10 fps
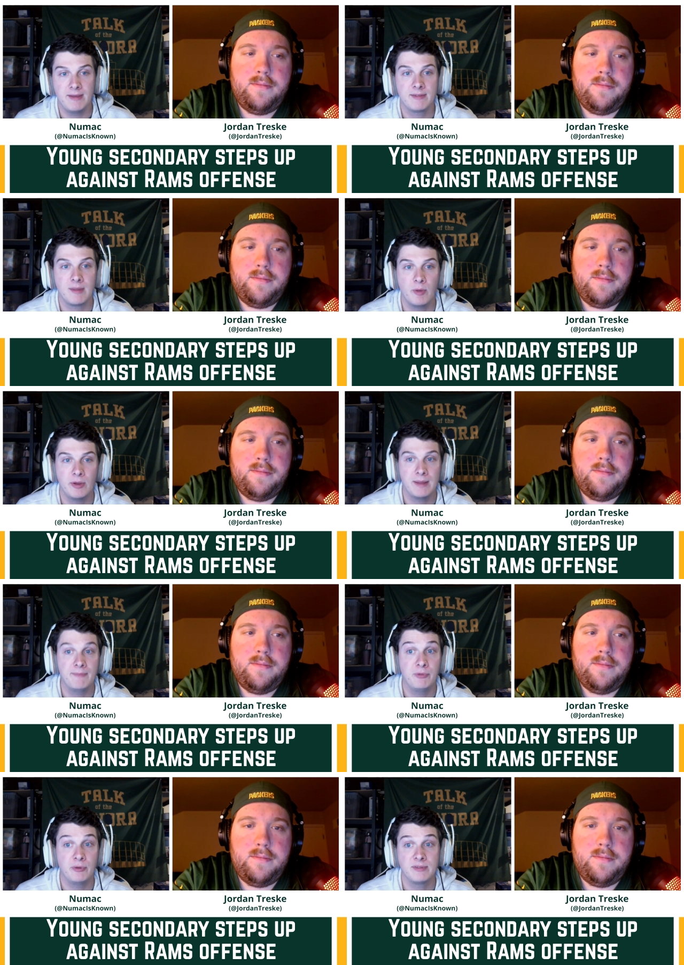Speaker 1: somewhat
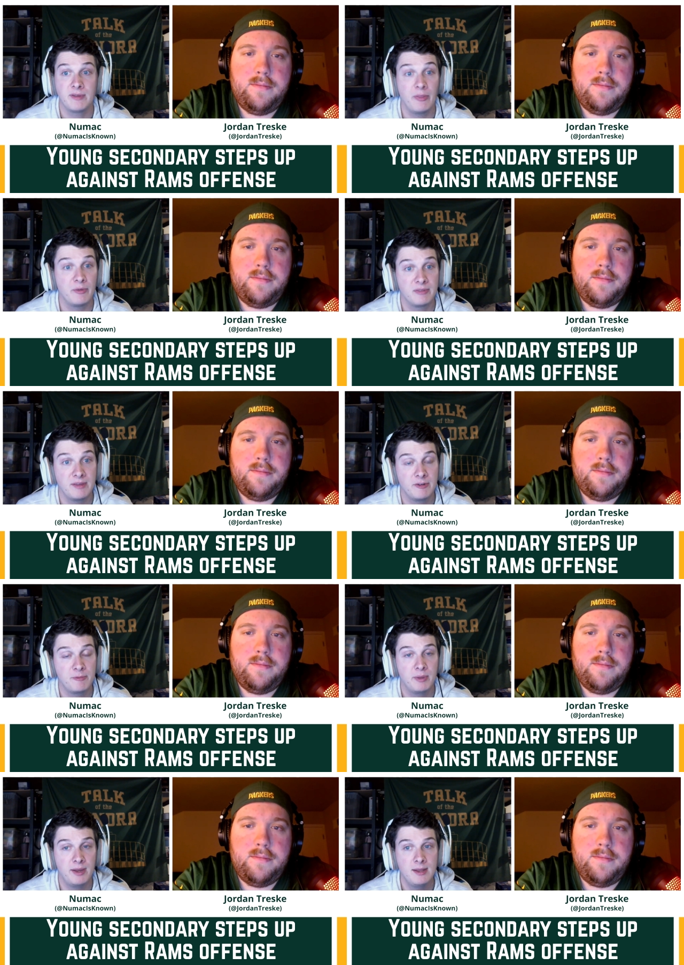influenced how the receivers
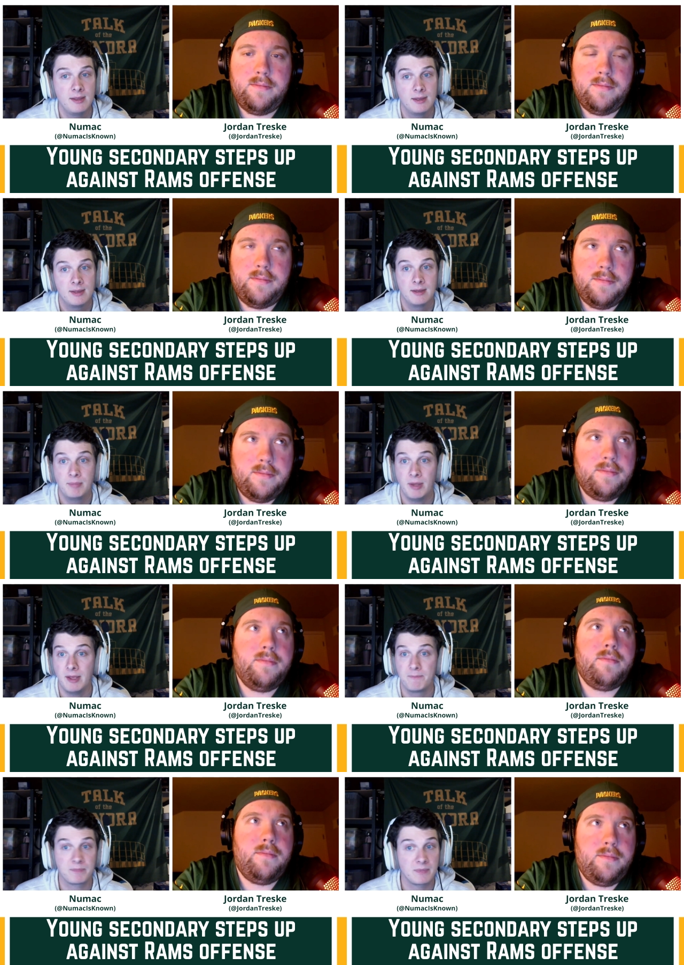played,
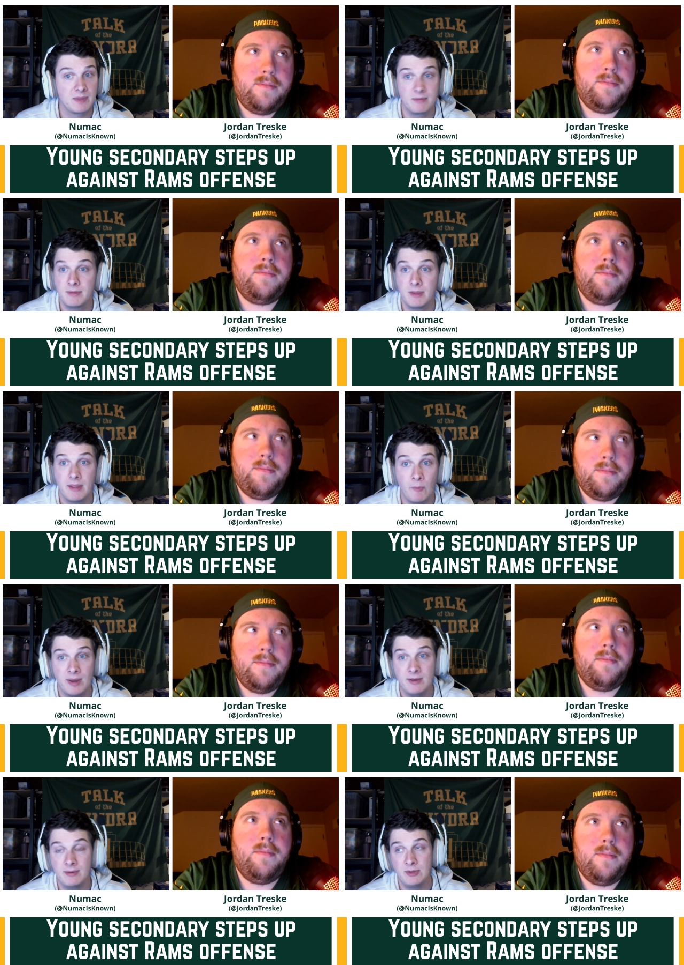but
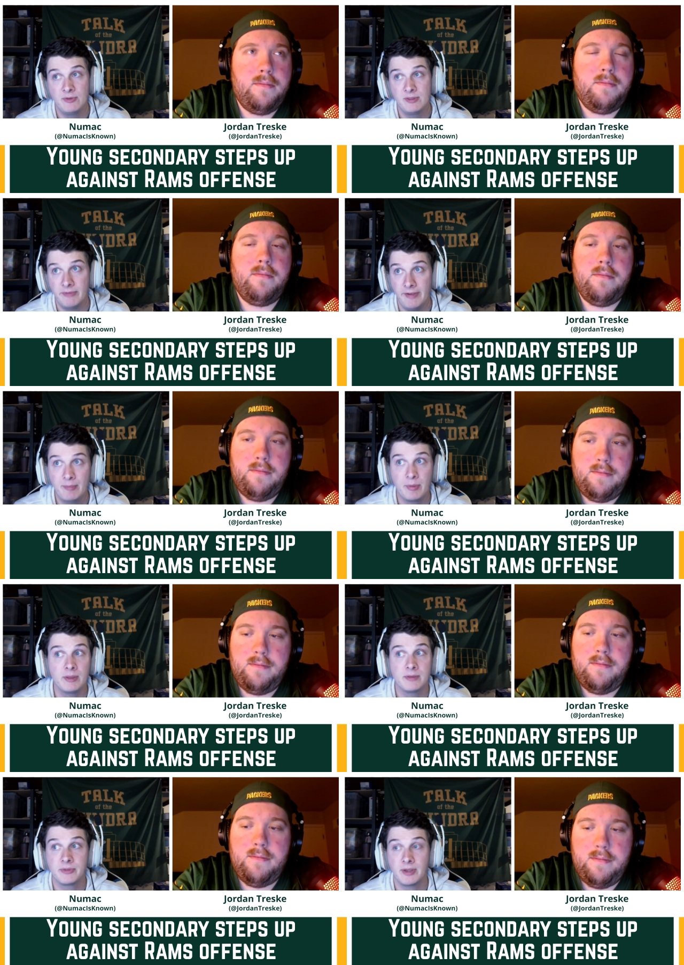when he was
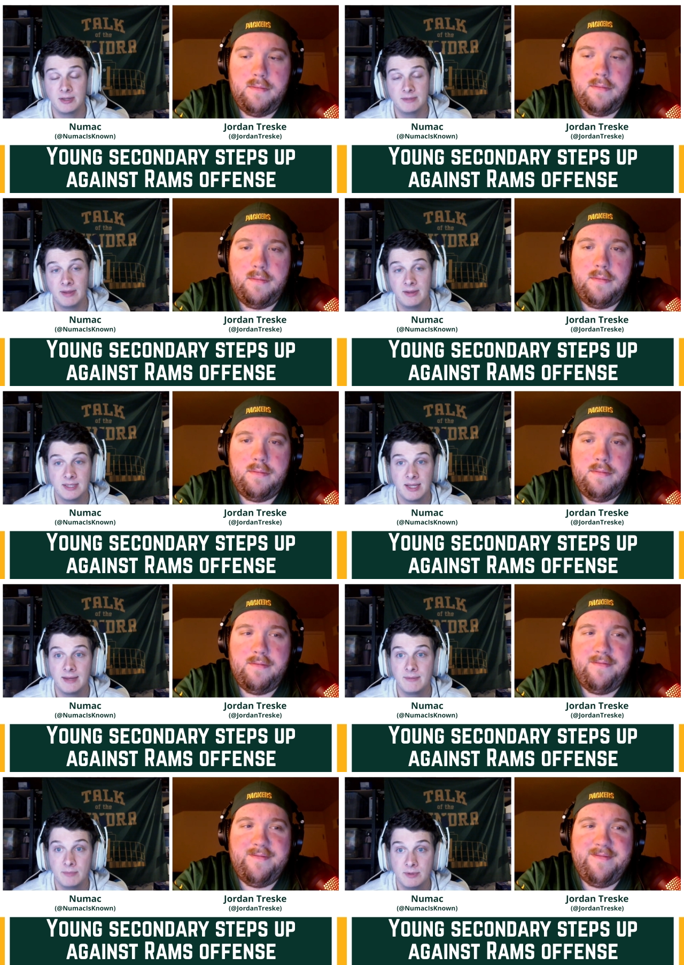available, Carrington
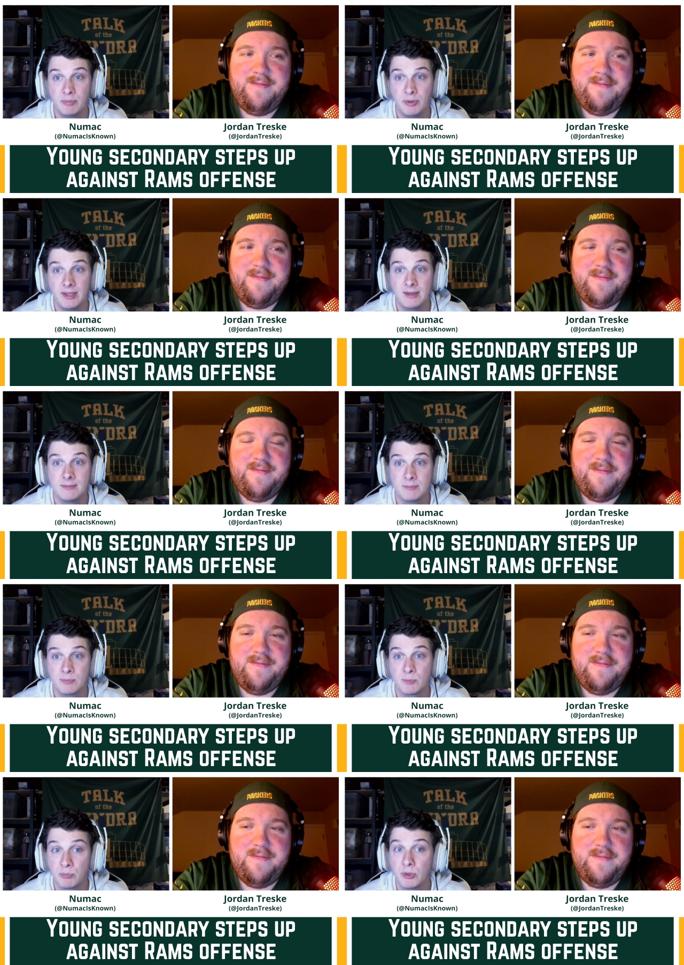Valentine played
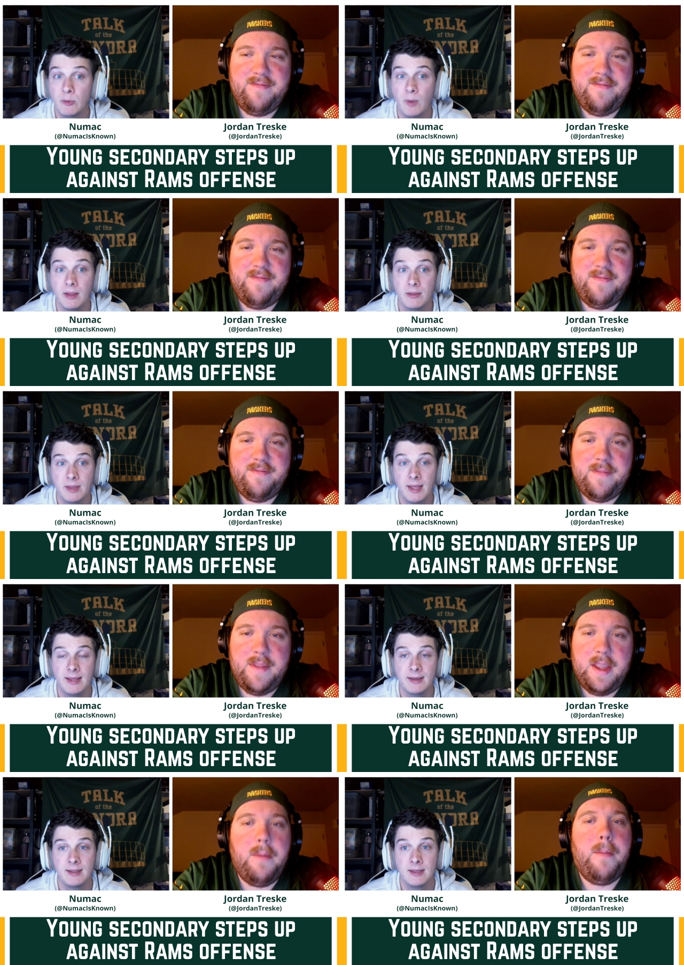pretty well
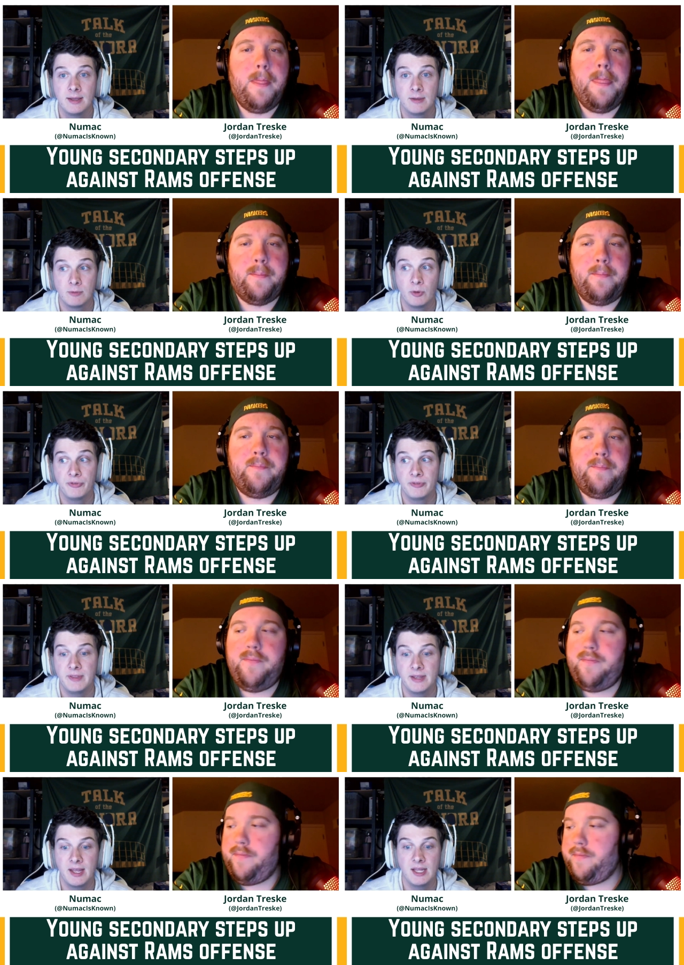and rose to the
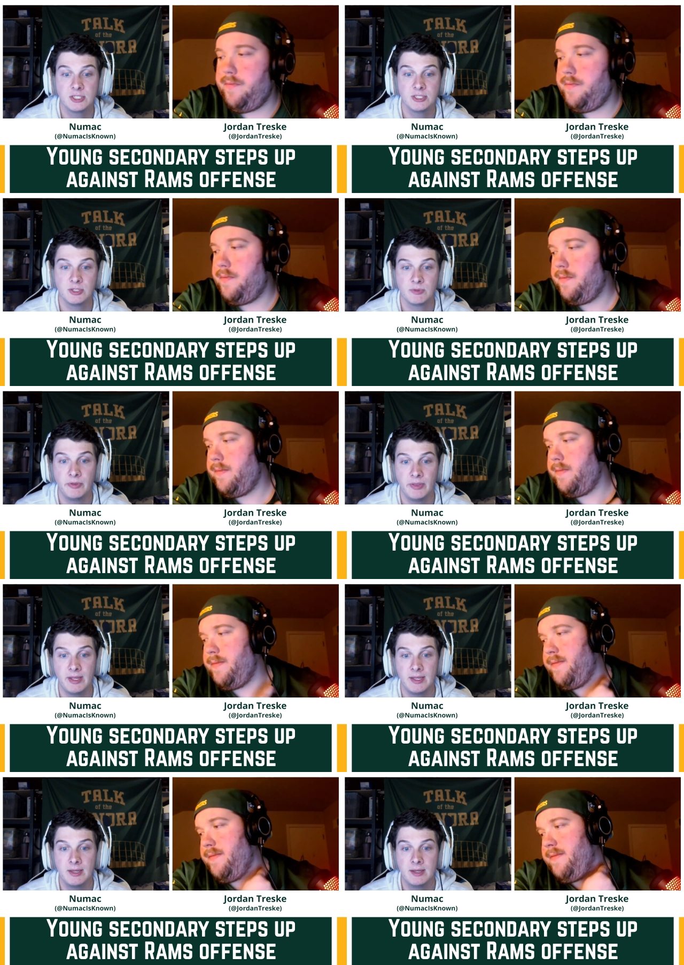occasion to
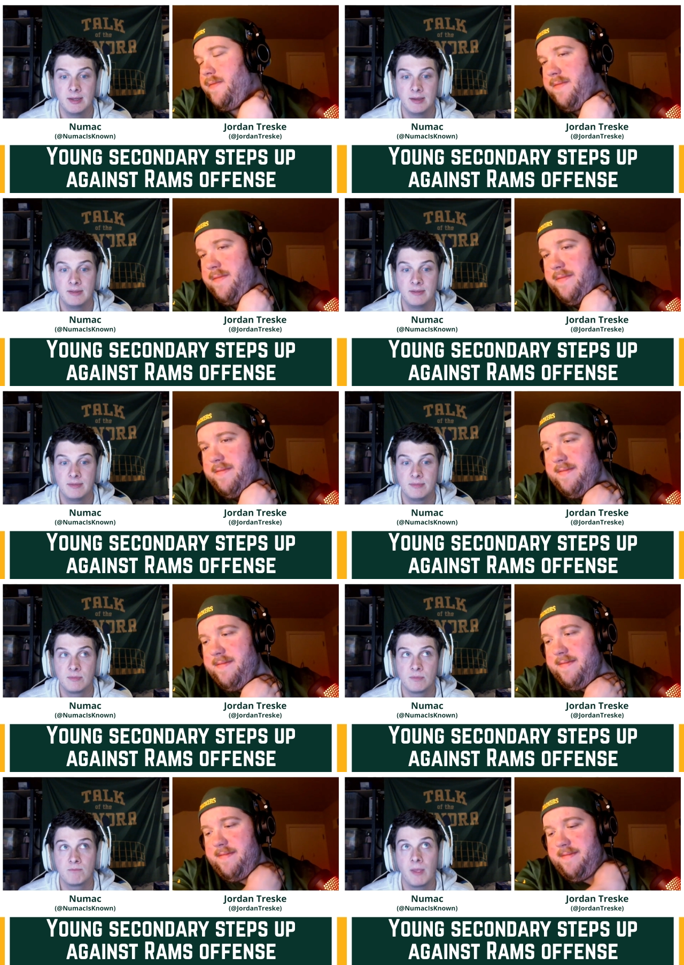really,
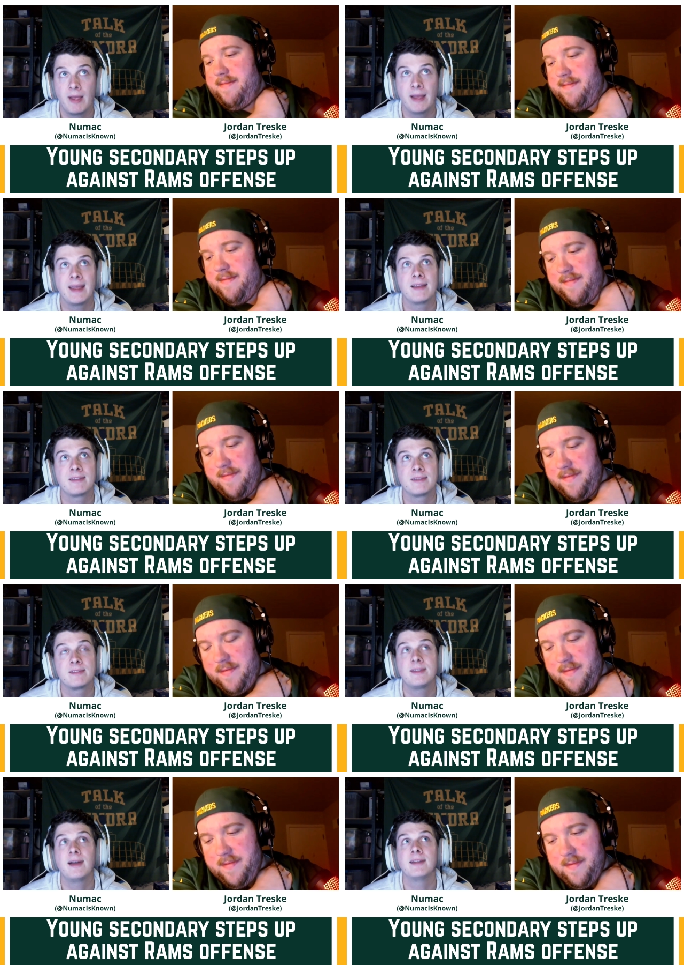I guess,
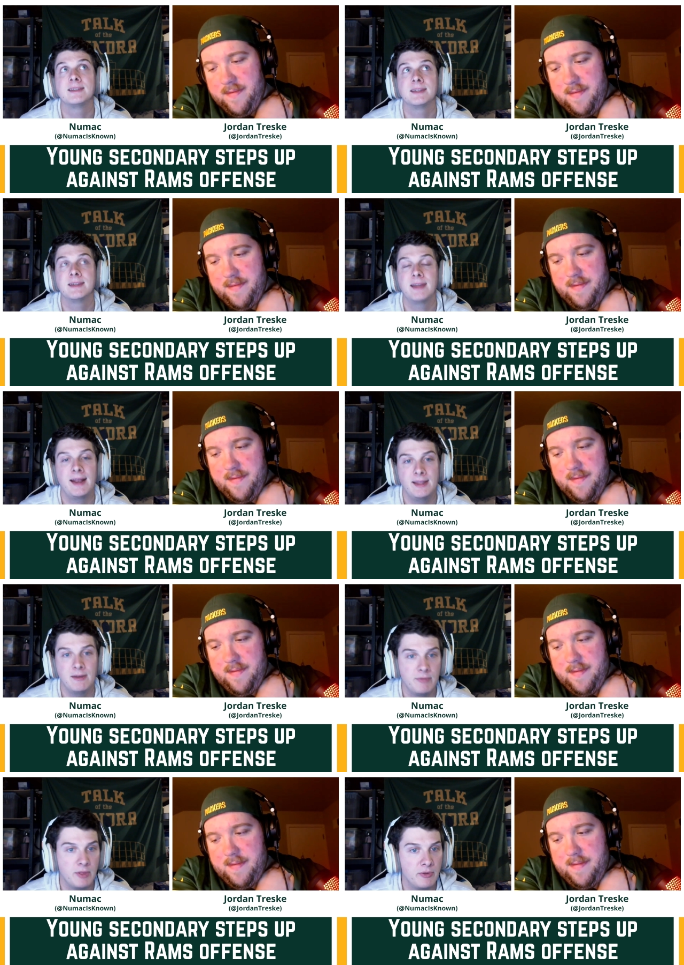stunt any
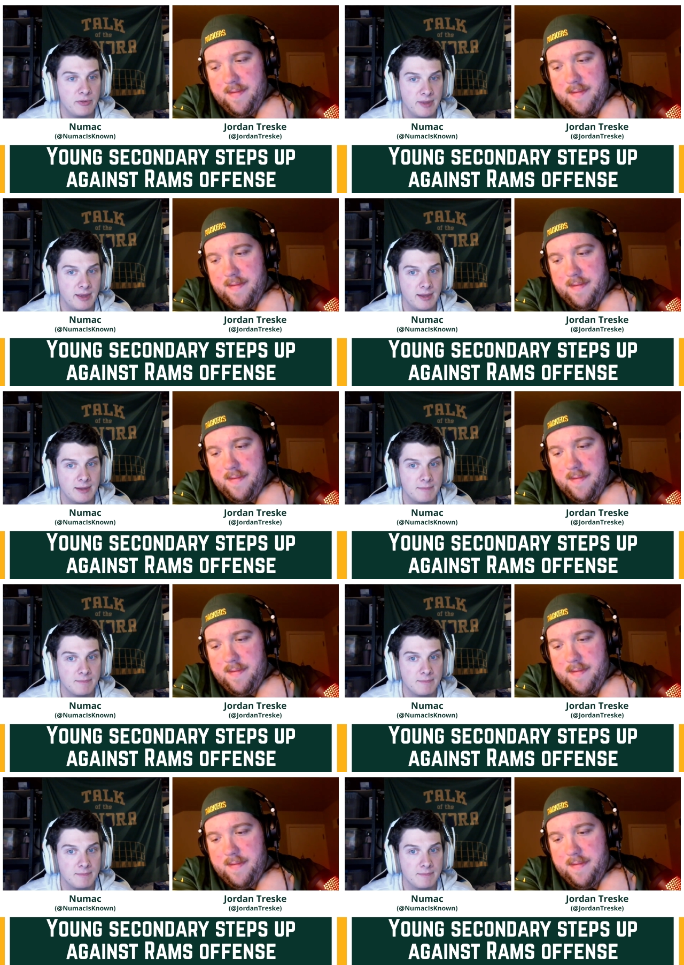of those uh,